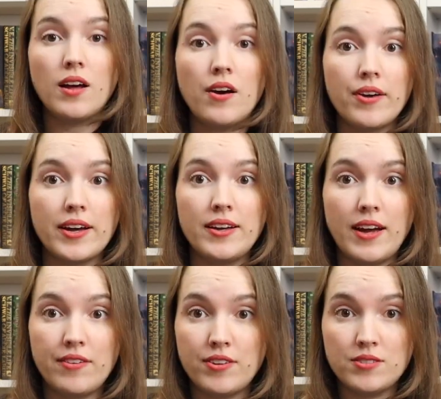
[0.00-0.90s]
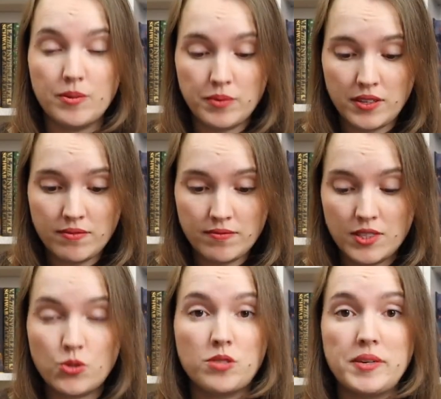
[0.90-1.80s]
Okay, I found something.
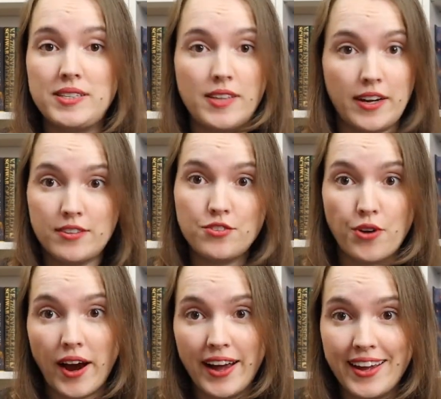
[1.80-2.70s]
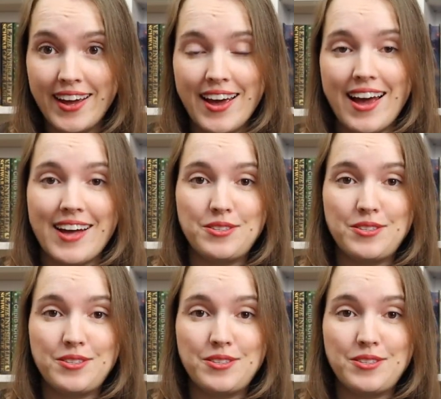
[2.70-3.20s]
This is my second try at